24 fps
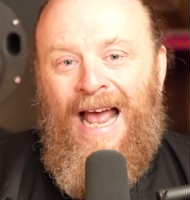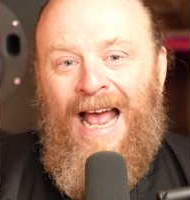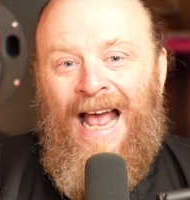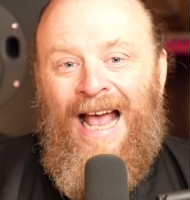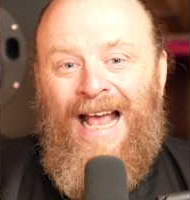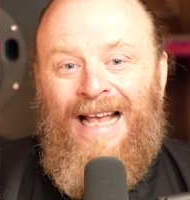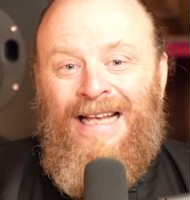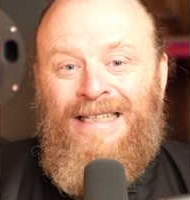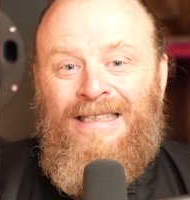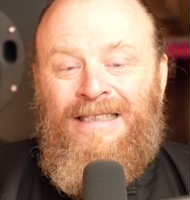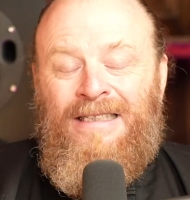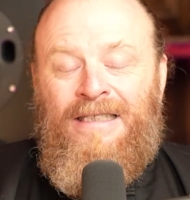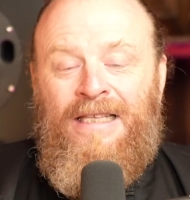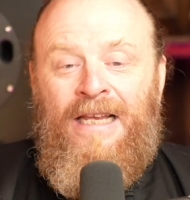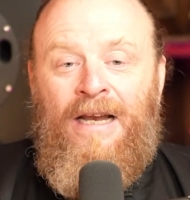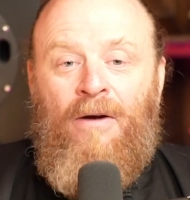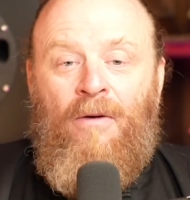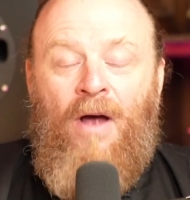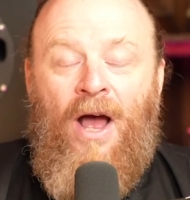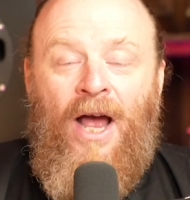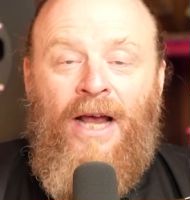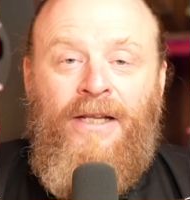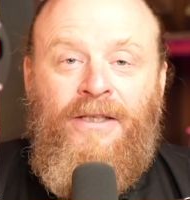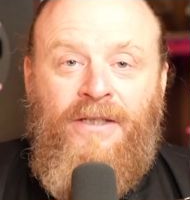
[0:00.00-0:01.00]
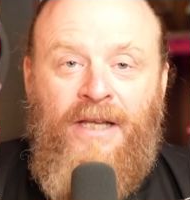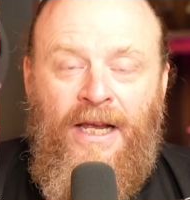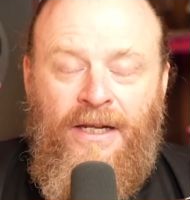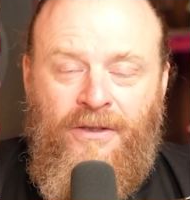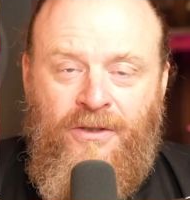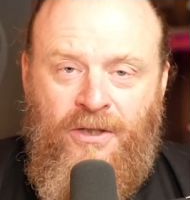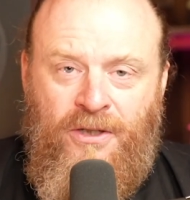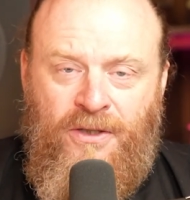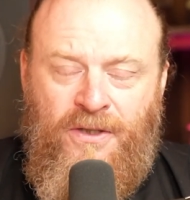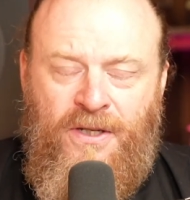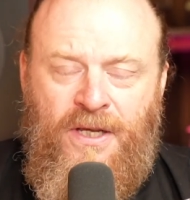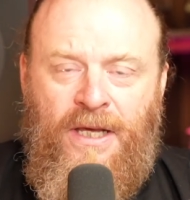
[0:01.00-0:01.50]
as their
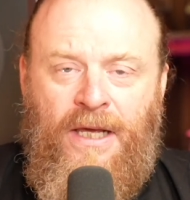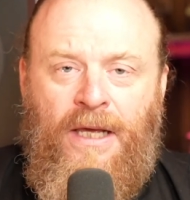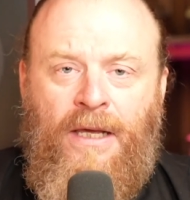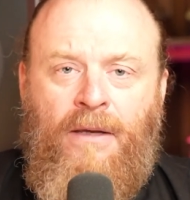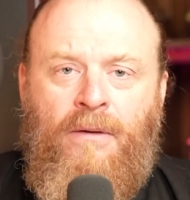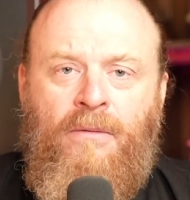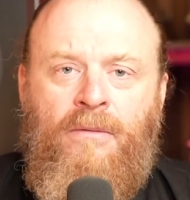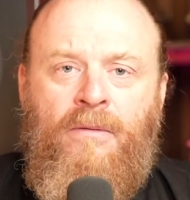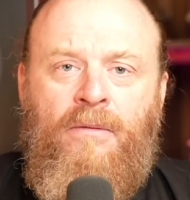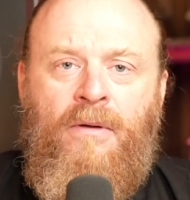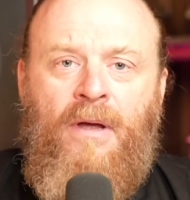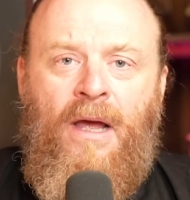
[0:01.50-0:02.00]
identity.